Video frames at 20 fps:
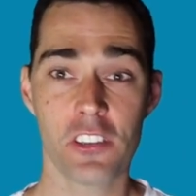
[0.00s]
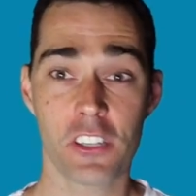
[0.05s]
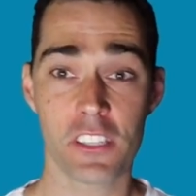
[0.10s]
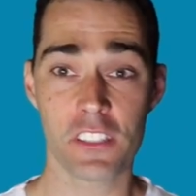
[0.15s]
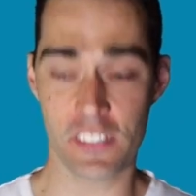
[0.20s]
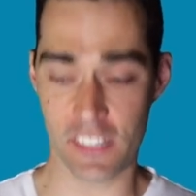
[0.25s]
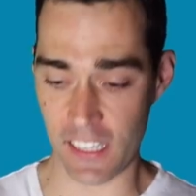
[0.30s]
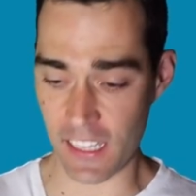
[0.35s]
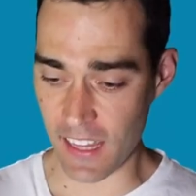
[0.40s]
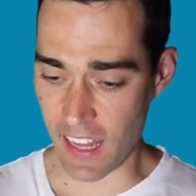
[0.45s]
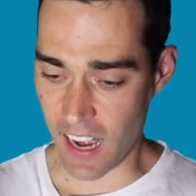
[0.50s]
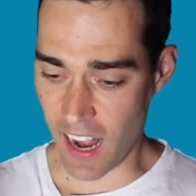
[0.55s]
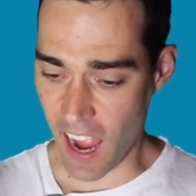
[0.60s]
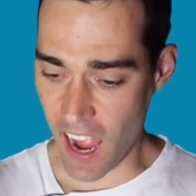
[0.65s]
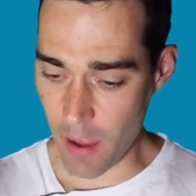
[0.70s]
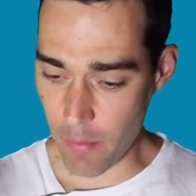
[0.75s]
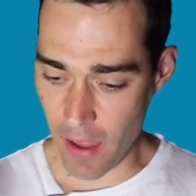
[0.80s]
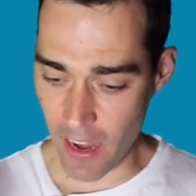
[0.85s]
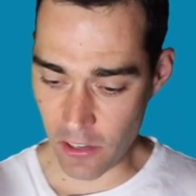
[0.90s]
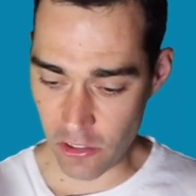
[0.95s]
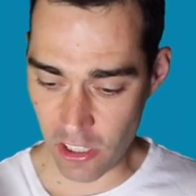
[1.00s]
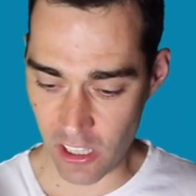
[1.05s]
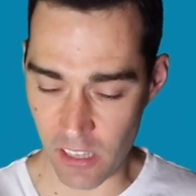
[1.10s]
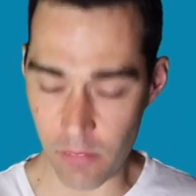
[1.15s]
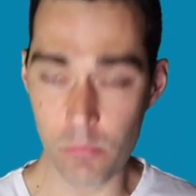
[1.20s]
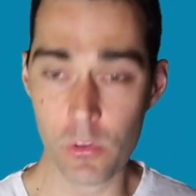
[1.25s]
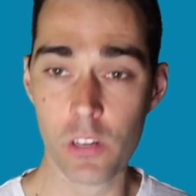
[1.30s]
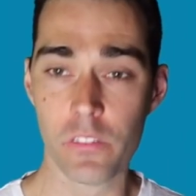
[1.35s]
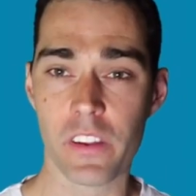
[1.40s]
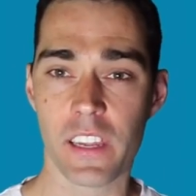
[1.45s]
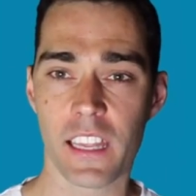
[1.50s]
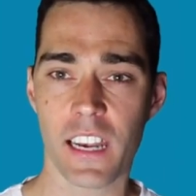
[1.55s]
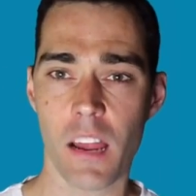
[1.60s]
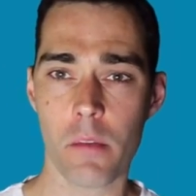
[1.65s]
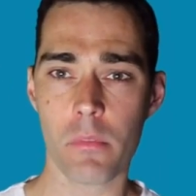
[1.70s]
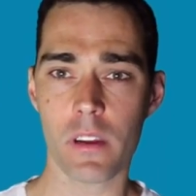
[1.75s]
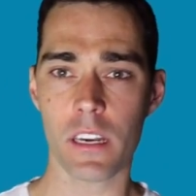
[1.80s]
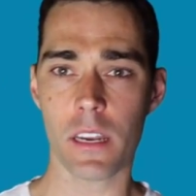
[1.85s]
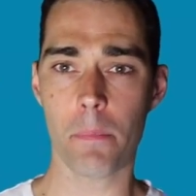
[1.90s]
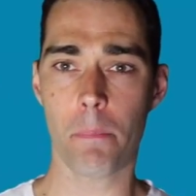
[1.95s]
you can see that I'm actually moving, and
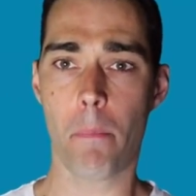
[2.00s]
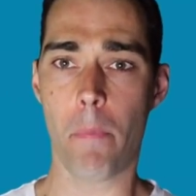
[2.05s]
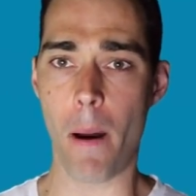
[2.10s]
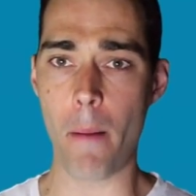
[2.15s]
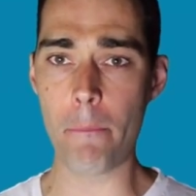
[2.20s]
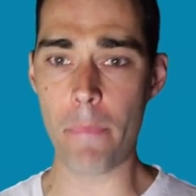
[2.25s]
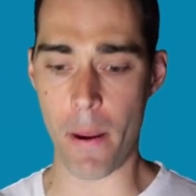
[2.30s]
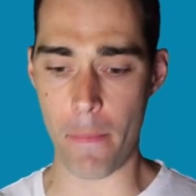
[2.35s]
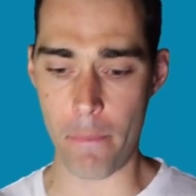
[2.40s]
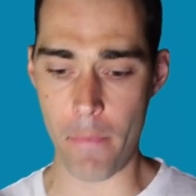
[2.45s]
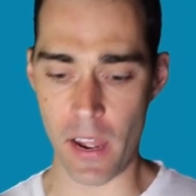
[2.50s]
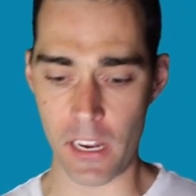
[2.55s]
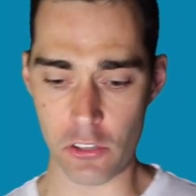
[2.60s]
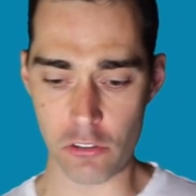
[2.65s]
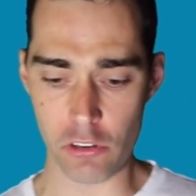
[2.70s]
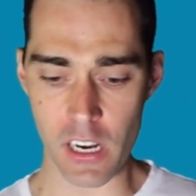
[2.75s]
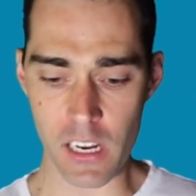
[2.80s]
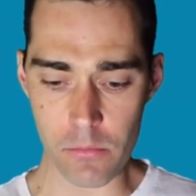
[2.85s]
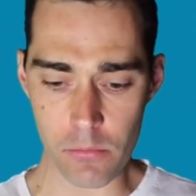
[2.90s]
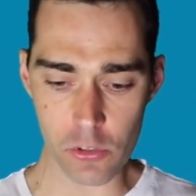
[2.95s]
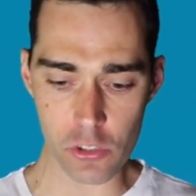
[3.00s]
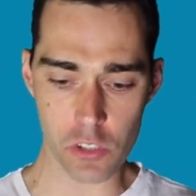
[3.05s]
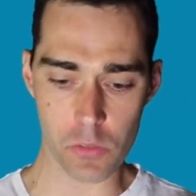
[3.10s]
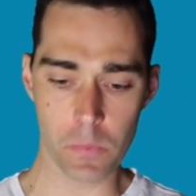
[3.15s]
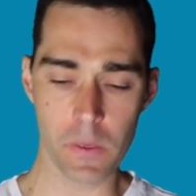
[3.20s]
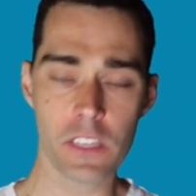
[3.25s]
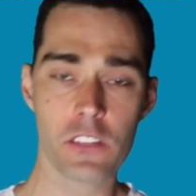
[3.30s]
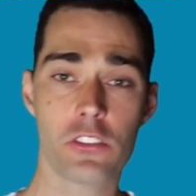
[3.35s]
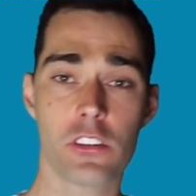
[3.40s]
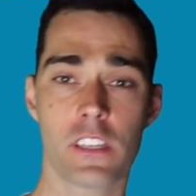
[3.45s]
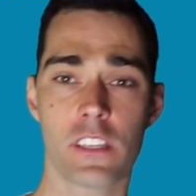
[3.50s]
I'm going to bump up my treadmill speed,